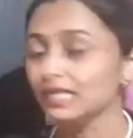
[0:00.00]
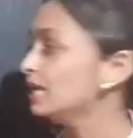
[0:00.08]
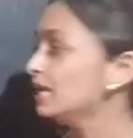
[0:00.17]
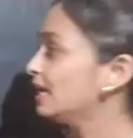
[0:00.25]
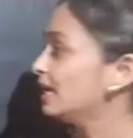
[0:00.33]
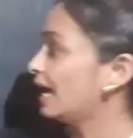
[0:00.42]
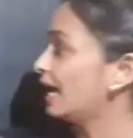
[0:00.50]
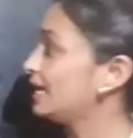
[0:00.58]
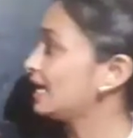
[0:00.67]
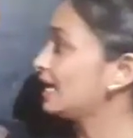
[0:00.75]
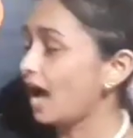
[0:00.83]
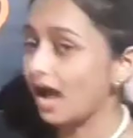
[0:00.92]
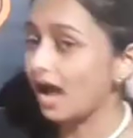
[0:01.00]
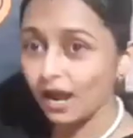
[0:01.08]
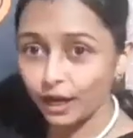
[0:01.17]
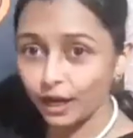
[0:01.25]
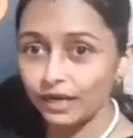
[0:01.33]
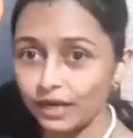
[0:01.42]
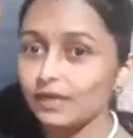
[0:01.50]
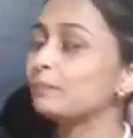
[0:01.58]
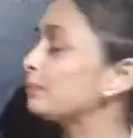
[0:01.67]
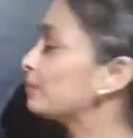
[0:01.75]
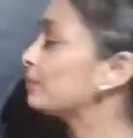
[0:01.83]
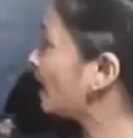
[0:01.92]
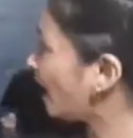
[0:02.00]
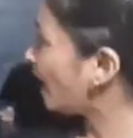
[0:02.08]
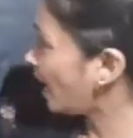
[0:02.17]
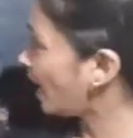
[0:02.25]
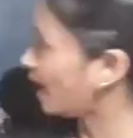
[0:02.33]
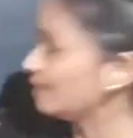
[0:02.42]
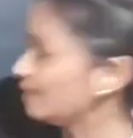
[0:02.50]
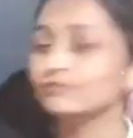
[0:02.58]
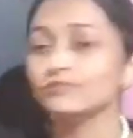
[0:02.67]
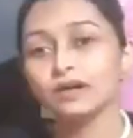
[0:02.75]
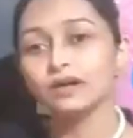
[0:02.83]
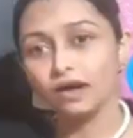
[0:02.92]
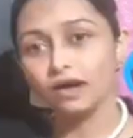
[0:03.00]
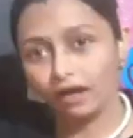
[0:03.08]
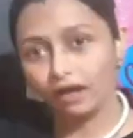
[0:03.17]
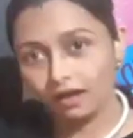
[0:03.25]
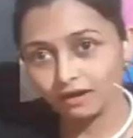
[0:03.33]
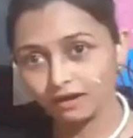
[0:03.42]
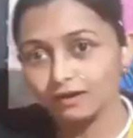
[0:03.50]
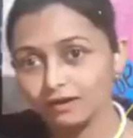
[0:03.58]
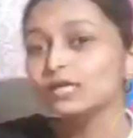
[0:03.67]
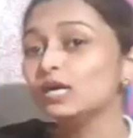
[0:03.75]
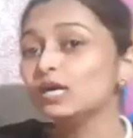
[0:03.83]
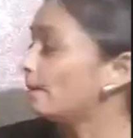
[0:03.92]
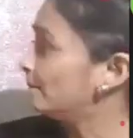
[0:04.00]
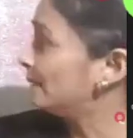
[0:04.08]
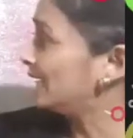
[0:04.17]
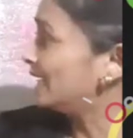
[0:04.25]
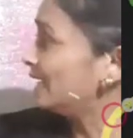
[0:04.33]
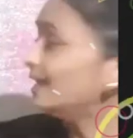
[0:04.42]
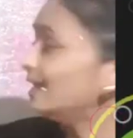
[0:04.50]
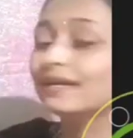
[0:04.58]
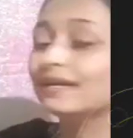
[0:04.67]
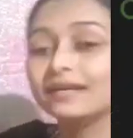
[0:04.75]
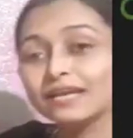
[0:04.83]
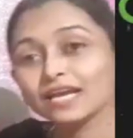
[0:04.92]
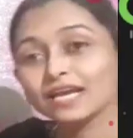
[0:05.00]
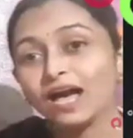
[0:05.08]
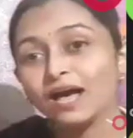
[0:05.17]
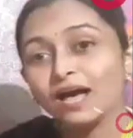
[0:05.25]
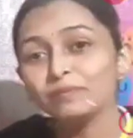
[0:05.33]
Like I have a big cup.